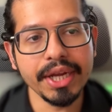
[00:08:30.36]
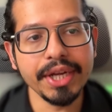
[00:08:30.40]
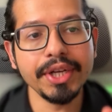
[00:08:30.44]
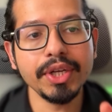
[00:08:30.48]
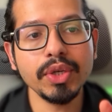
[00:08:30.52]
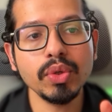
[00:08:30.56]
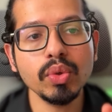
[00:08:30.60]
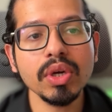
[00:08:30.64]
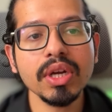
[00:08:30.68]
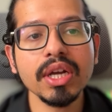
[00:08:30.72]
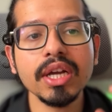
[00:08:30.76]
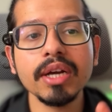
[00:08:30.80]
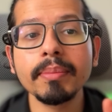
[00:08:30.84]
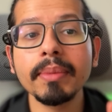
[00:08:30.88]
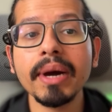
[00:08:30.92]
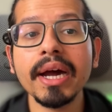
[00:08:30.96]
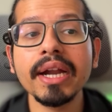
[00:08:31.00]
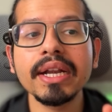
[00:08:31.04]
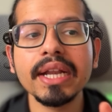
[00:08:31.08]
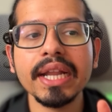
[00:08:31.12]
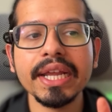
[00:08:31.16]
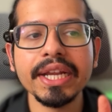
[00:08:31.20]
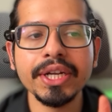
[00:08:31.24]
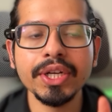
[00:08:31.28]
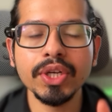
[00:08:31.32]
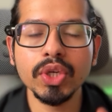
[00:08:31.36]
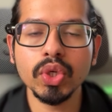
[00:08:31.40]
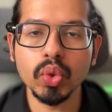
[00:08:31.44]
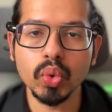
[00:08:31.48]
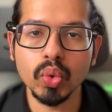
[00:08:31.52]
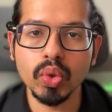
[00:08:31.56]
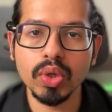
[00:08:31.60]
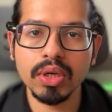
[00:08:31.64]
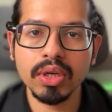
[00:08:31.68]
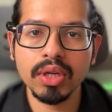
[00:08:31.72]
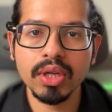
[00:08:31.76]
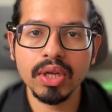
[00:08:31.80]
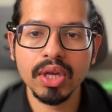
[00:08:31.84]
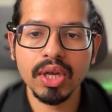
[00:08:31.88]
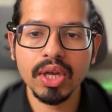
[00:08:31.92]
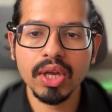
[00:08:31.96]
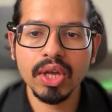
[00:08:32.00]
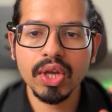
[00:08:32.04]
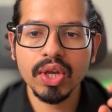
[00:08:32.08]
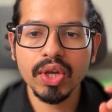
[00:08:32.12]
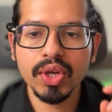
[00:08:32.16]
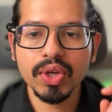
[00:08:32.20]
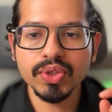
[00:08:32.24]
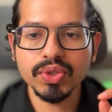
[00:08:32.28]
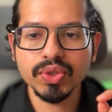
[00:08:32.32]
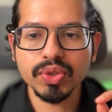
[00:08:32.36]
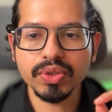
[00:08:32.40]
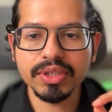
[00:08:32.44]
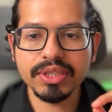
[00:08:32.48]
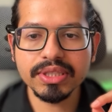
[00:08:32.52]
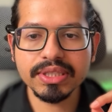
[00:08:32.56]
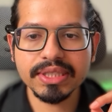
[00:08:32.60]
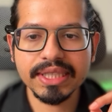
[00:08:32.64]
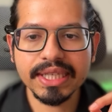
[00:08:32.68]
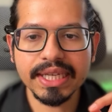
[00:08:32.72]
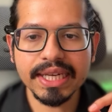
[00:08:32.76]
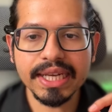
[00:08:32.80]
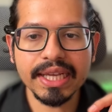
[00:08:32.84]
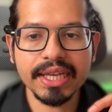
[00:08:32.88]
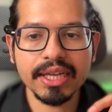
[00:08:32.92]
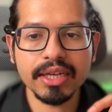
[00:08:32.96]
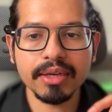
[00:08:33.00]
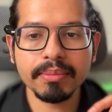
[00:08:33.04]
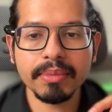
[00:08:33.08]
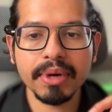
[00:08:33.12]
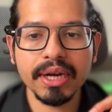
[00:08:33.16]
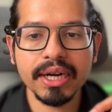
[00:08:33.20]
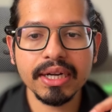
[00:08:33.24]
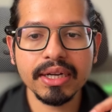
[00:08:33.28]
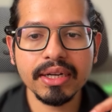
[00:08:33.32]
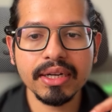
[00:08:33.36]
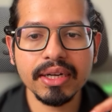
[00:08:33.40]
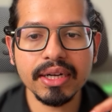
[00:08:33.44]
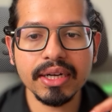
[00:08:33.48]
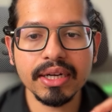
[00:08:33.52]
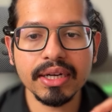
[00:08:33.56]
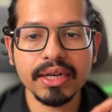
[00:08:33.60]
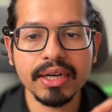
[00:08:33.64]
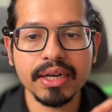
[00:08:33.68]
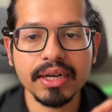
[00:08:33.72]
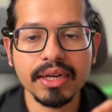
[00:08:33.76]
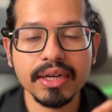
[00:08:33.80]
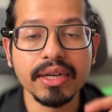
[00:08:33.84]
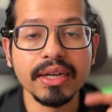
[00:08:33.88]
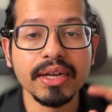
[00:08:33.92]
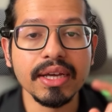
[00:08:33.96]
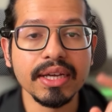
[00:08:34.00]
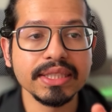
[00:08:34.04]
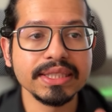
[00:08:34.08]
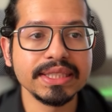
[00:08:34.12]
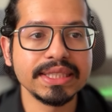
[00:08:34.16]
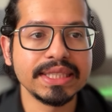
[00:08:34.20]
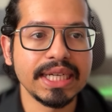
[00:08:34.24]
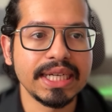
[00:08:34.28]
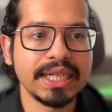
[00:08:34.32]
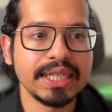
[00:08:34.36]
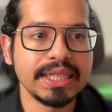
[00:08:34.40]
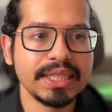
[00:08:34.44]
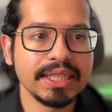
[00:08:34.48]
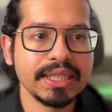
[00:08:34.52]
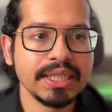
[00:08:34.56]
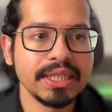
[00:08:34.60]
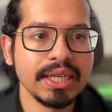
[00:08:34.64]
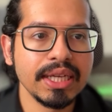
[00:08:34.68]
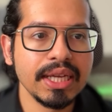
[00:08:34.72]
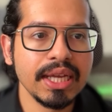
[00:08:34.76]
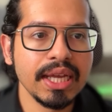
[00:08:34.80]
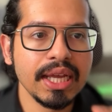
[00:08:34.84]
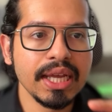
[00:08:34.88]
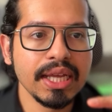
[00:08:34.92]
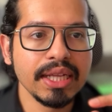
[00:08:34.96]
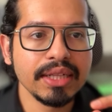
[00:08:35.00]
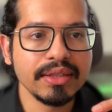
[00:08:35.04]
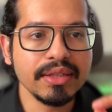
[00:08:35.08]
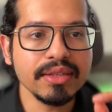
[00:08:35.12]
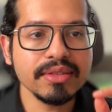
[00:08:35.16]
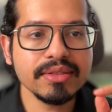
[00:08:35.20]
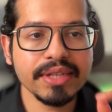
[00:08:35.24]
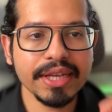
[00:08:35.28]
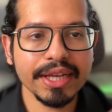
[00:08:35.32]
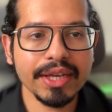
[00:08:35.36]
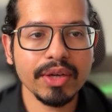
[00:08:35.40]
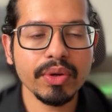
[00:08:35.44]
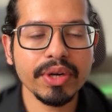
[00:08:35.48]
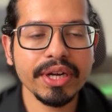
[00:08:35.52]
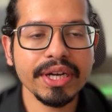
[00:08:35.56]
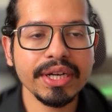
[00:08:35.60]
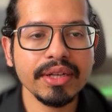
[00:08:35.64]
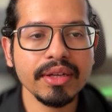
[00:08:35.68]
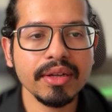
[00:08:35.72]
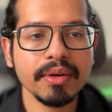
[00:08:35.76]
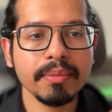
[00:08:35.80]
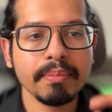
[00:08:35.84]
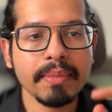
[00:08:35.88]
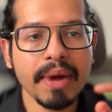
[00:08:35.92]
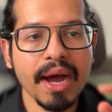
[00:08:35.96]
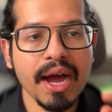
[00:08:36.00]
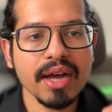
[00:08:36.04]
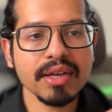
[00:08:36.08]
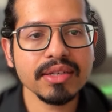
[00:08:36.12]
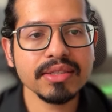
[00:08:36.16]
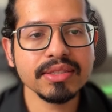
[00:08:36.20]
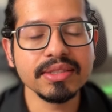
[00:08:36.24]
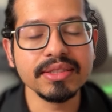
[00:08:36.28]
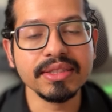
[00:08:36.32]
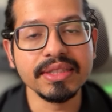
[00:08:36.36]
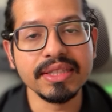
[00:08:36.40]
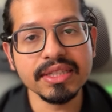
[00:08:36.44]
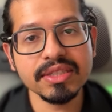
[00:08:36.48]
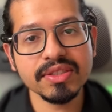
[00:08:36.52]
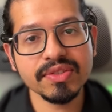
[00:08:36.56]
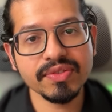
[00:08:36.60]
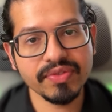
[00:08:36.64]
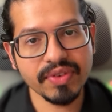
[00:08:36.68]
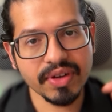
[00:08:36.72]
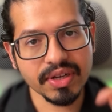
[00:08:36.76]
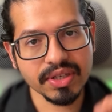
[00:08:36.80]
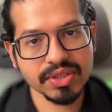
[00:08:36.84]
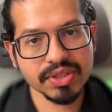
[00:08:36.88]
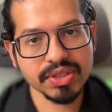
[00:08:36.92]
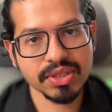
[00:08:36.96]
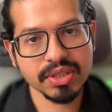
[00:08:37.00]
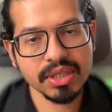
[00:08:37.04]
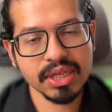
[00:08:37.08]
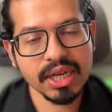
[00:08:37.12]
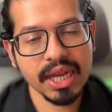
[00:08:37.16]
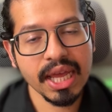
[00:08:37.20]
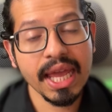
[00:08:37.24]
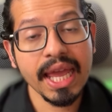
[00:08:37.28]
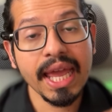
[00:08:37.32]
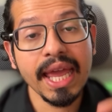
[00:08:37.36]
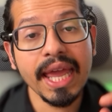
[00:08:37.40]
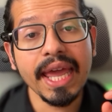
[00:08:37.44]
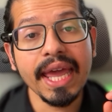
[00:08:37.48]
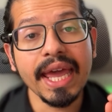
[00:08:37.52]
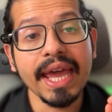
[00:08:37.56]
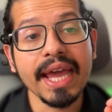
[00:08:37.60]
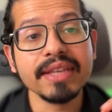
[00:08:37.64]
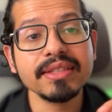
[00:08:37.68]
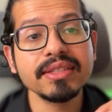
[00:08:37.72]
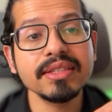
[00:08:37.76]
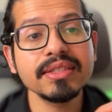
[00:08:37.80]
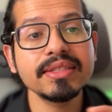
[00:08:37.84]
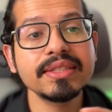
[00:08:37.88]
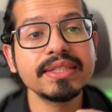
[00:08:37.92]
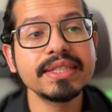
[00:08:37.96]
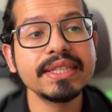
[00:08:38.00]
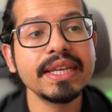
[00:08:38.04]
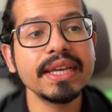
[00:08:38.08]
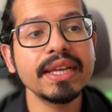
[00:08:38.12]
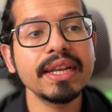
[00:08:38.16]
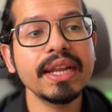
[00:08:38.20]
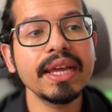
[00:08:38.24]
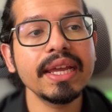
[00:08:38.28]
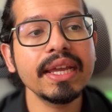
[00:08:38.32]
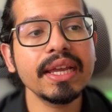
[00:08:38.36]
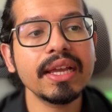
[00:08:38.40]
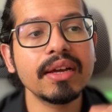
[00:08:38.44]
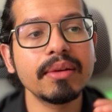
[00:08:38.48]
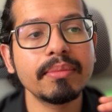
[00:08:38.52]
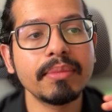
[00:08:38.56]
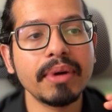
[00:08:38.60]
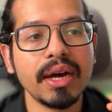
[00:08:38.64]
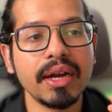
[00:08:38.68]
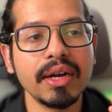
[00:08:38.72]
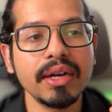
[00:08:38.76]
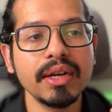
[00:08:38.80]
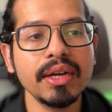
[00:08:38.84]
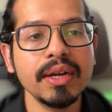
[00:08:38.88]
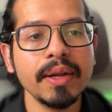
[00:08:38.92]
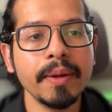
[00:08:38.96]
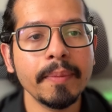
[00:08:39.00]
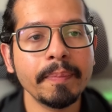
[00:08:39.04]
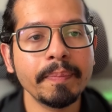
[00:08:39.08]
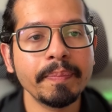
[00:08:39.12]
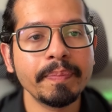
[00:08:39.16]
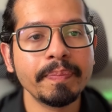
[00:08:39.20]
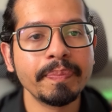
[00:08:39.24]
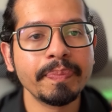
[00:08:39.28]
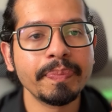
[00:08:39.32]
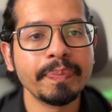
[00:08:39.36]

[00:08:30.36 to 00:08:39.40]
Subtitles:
into a command line tool. So this click command does that. This decorator marks this function as a CLI command,